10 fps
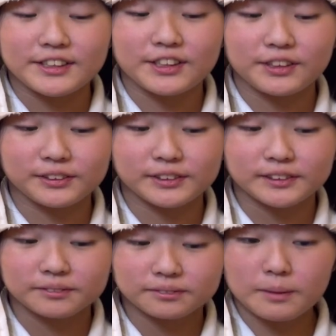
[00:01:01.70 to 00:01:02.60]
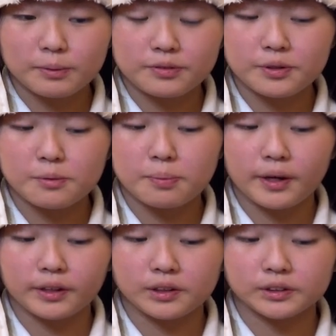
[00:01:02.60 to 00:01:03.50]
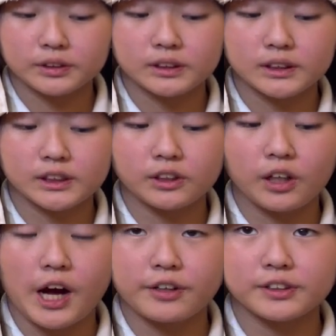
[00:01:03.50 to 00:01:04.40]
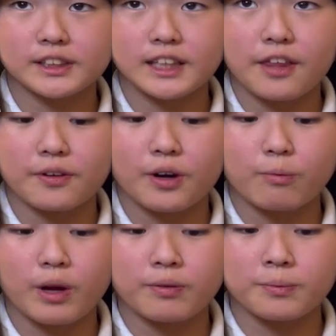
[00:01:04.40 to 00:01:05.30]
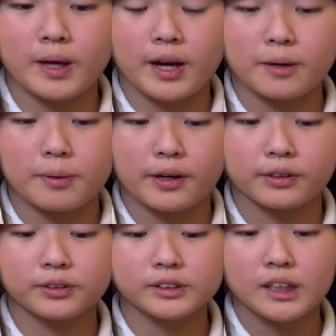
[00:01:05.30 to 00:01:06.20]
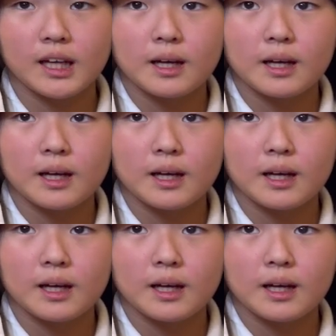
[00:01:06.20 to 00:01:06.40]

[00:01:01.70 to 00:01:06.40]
shows the perfume particles still huddled together away from the air particles,